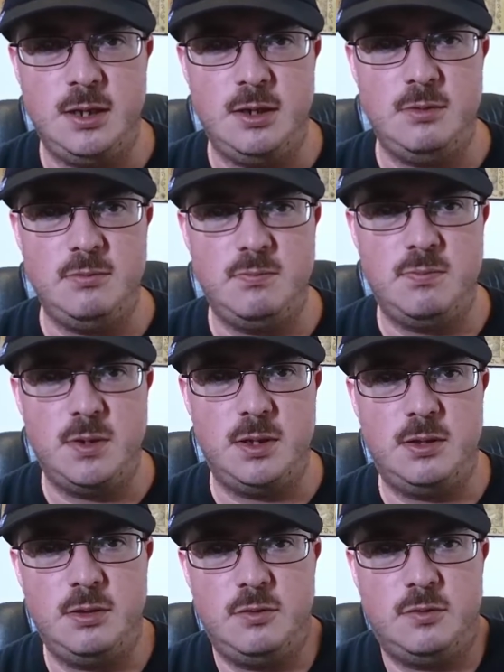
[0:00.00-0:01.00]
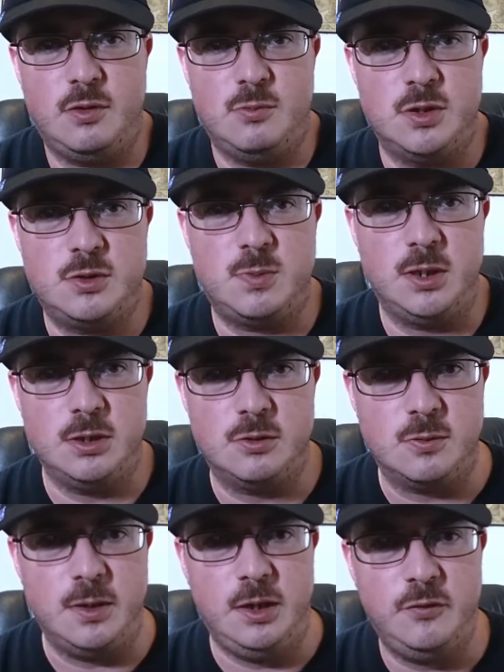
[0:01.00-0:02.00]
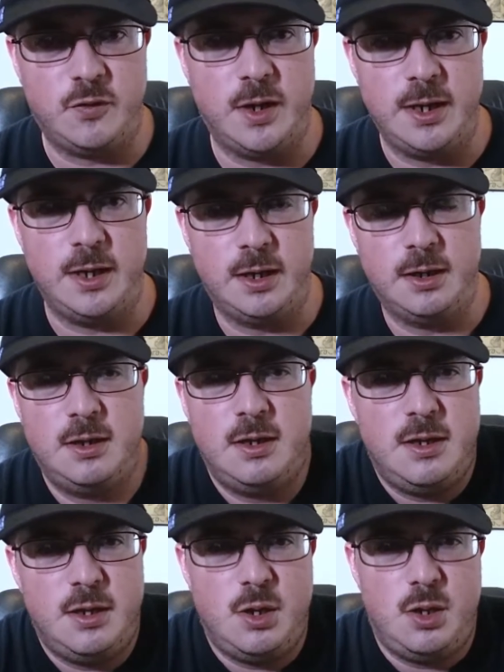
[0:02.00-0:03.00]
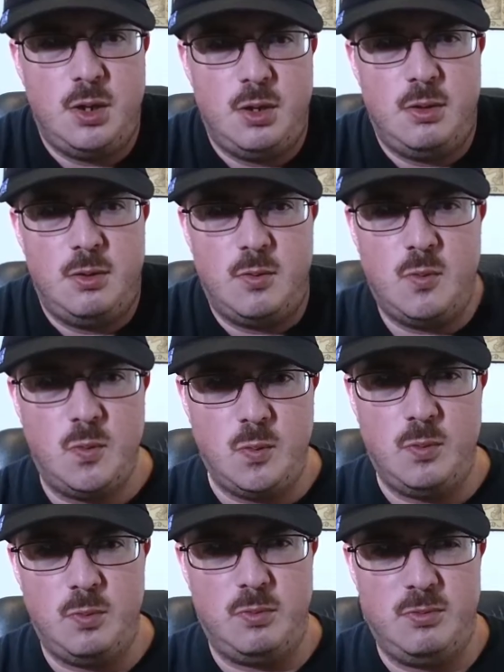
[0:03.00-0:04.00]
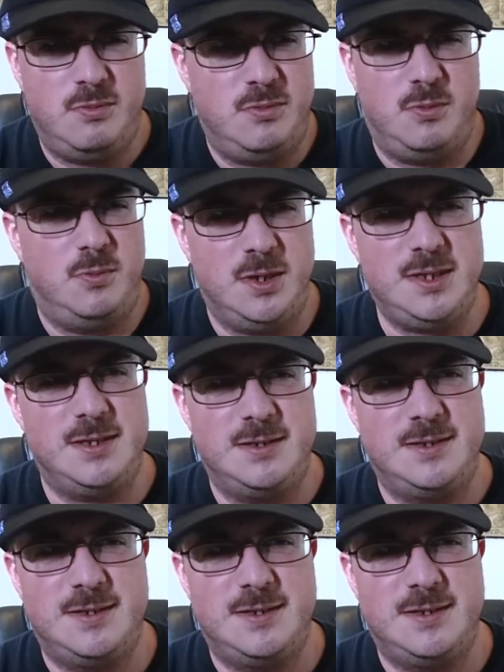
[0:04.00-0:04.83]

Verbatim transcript: But it's like, yes, we stand united, but there's so much political infighting.